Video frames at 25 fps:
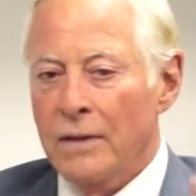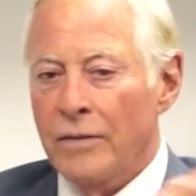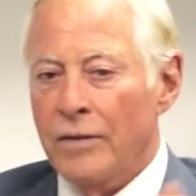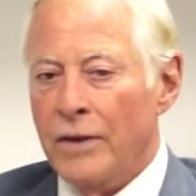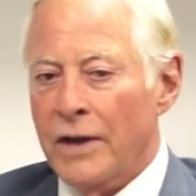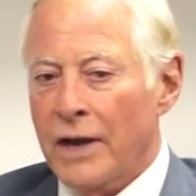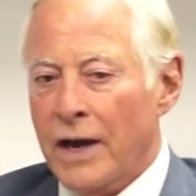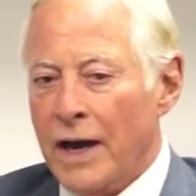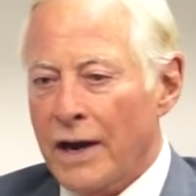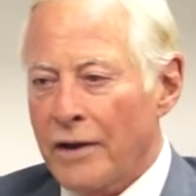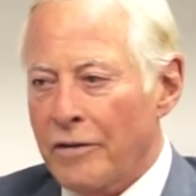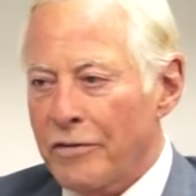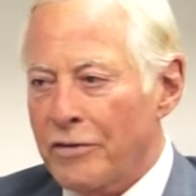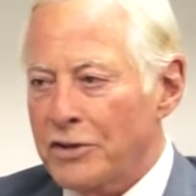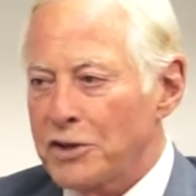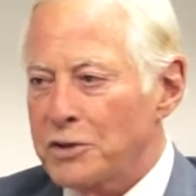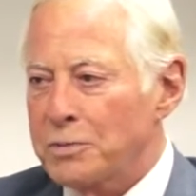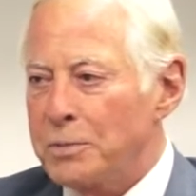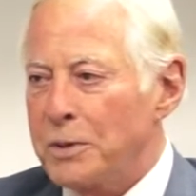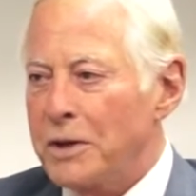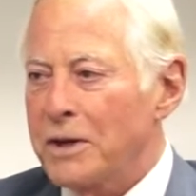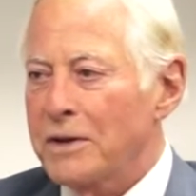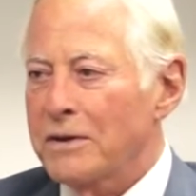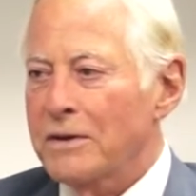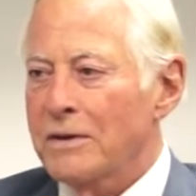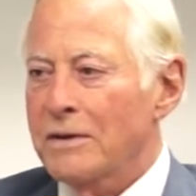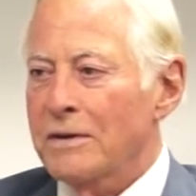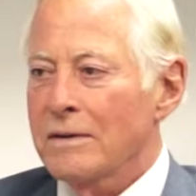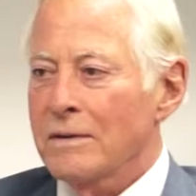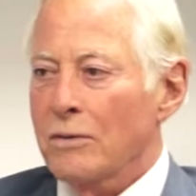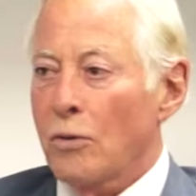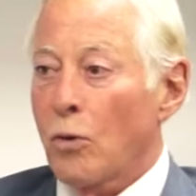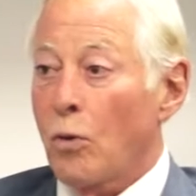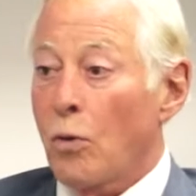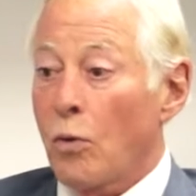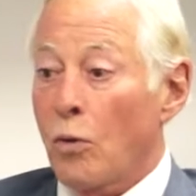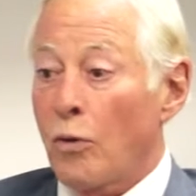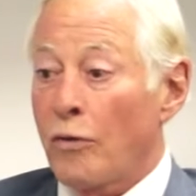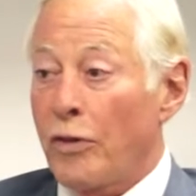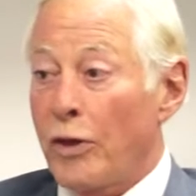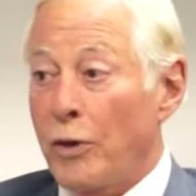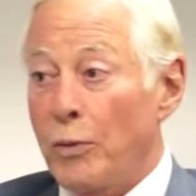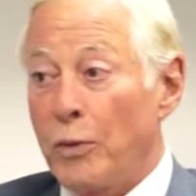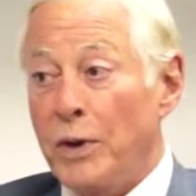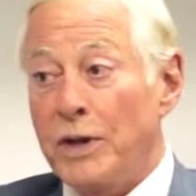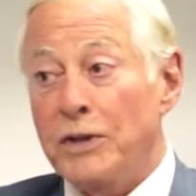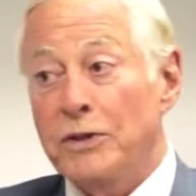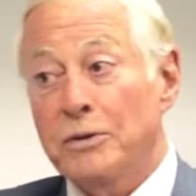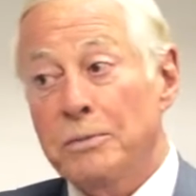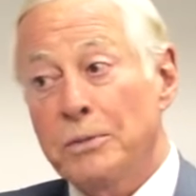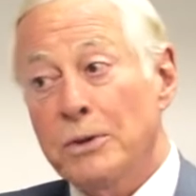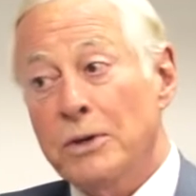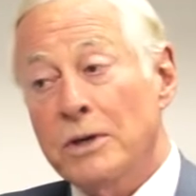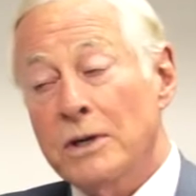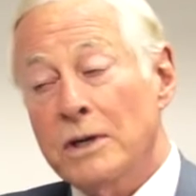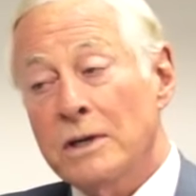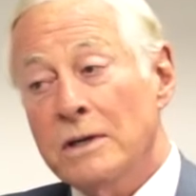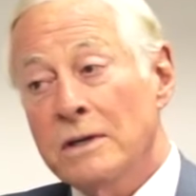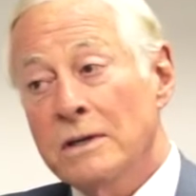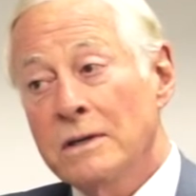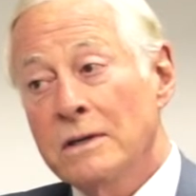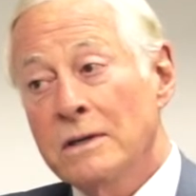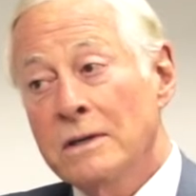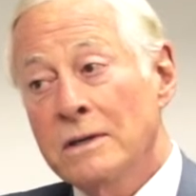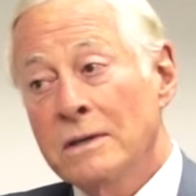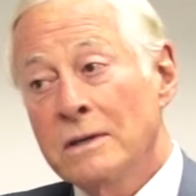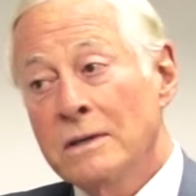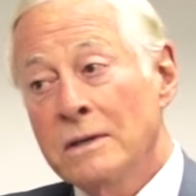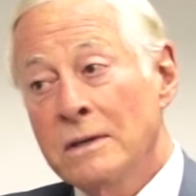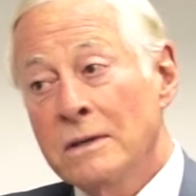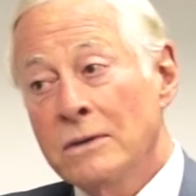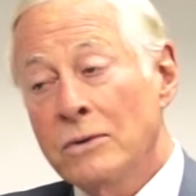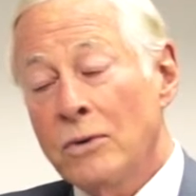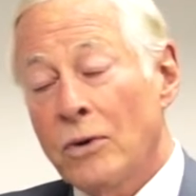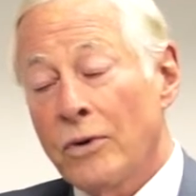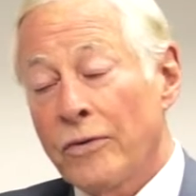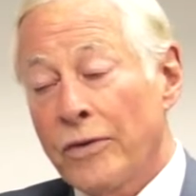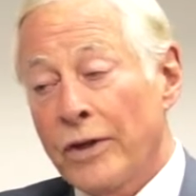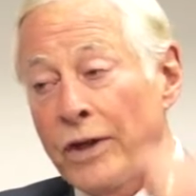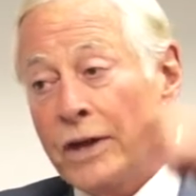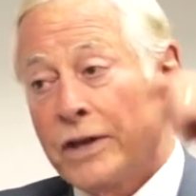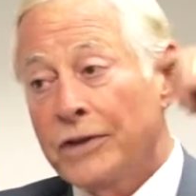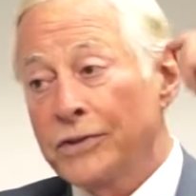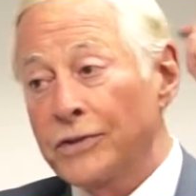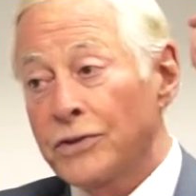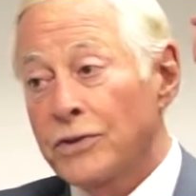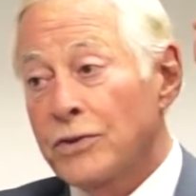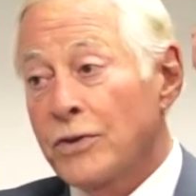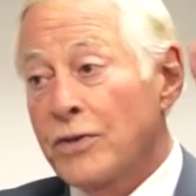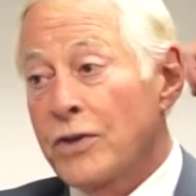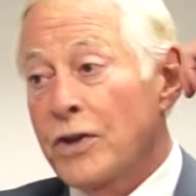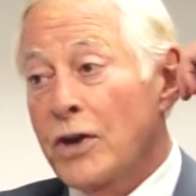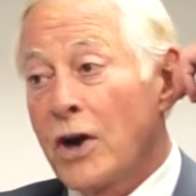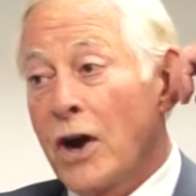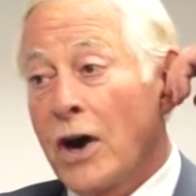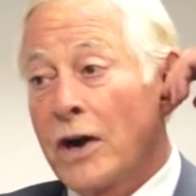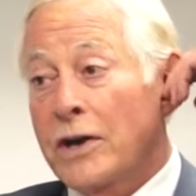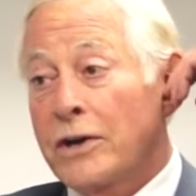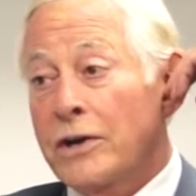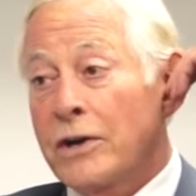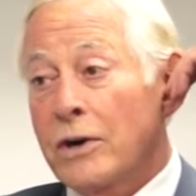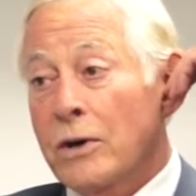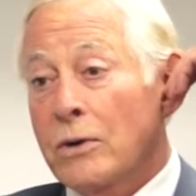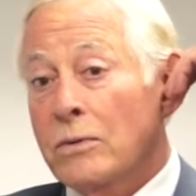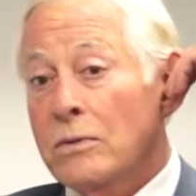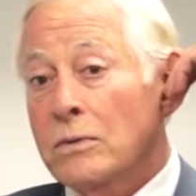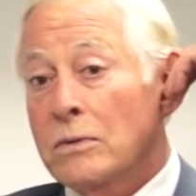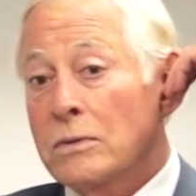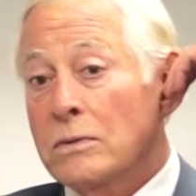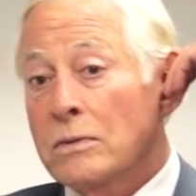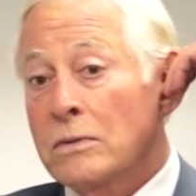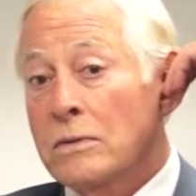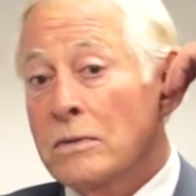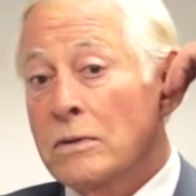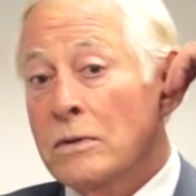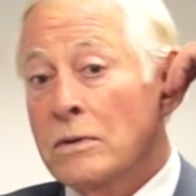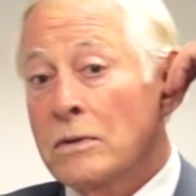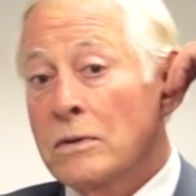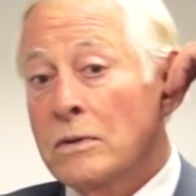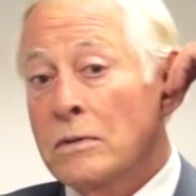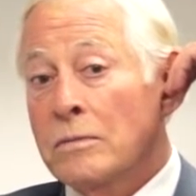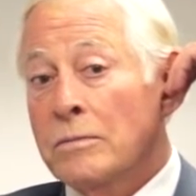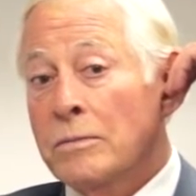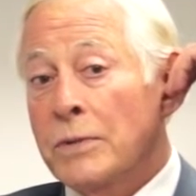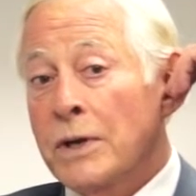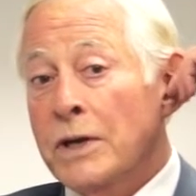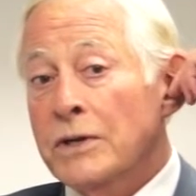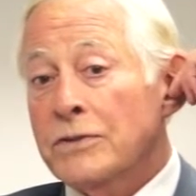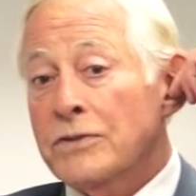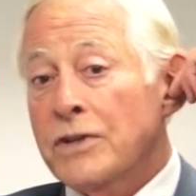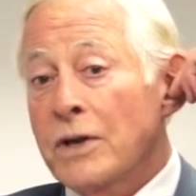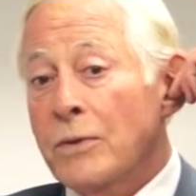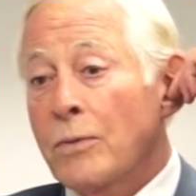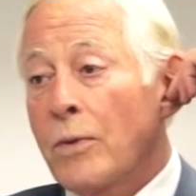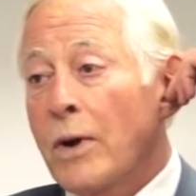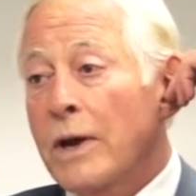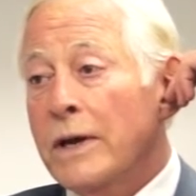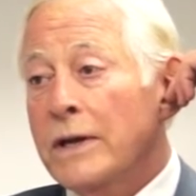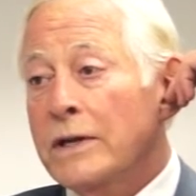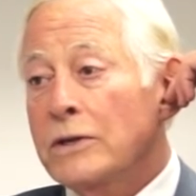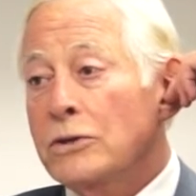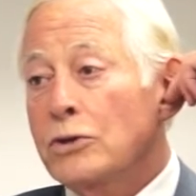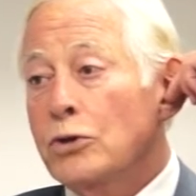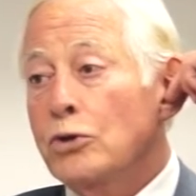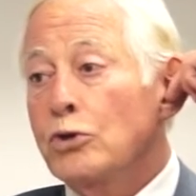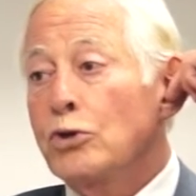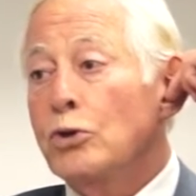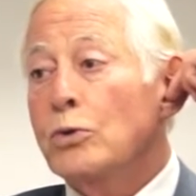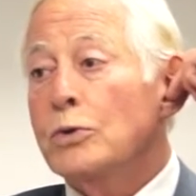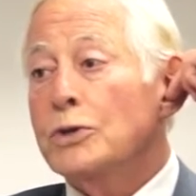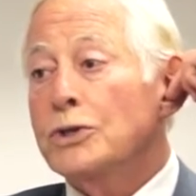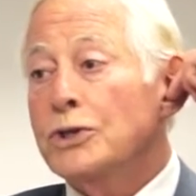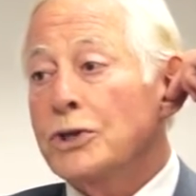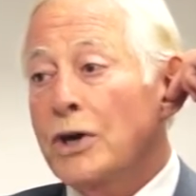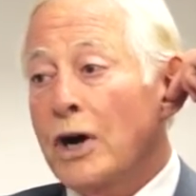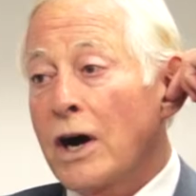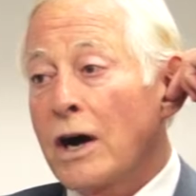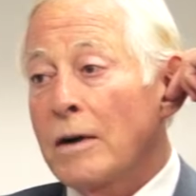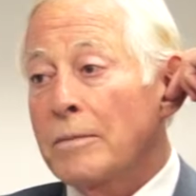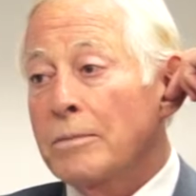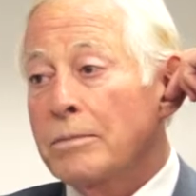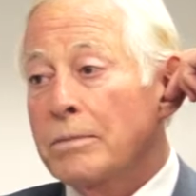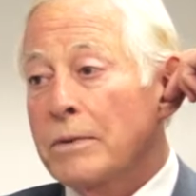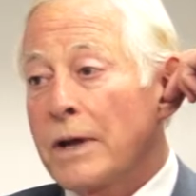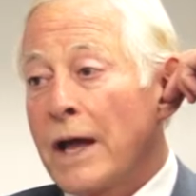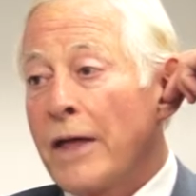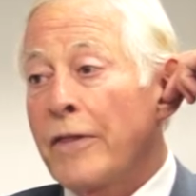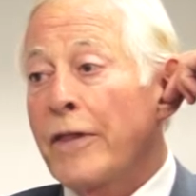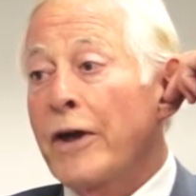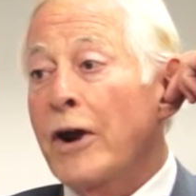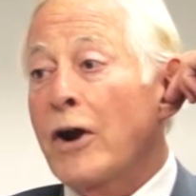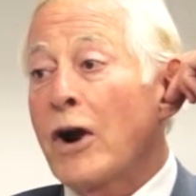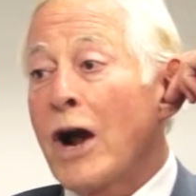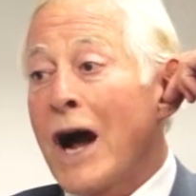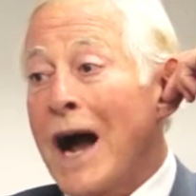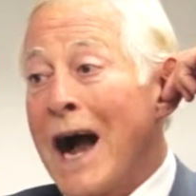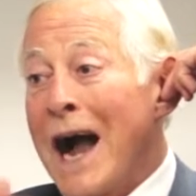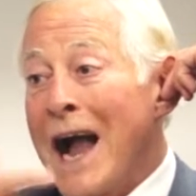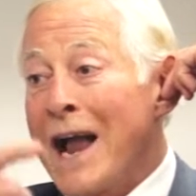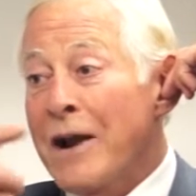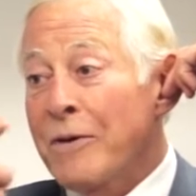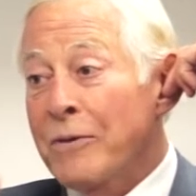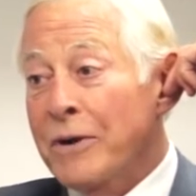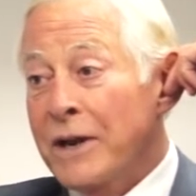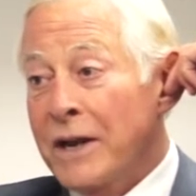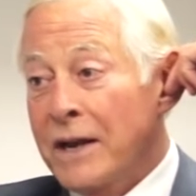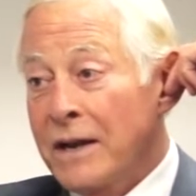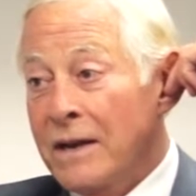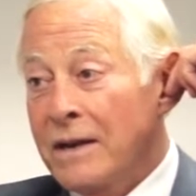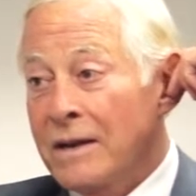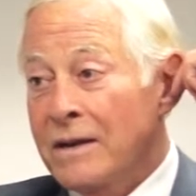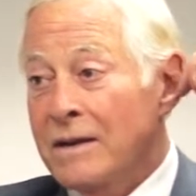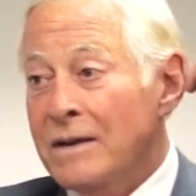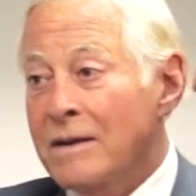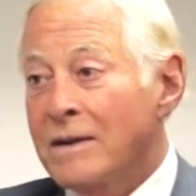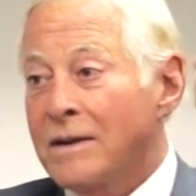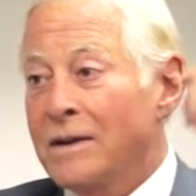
They hire the speaker, or they read the book, or they listen to the audio because they want it to do a job. And they're hiring